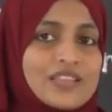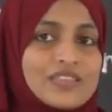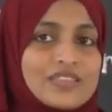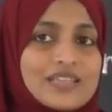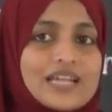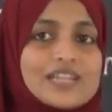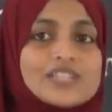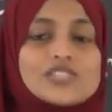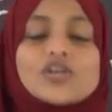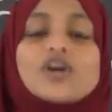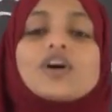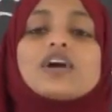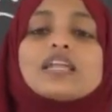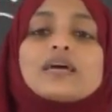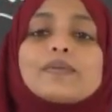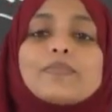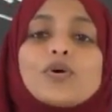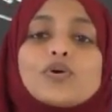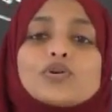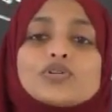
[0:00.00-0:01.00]
That's all
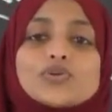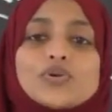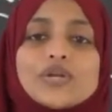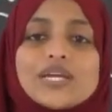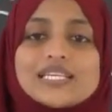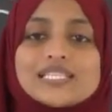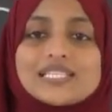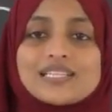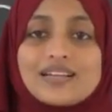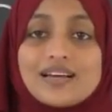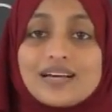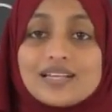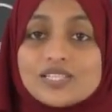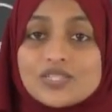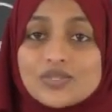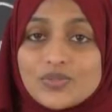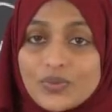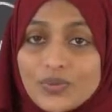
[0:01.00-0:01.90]
about today's class.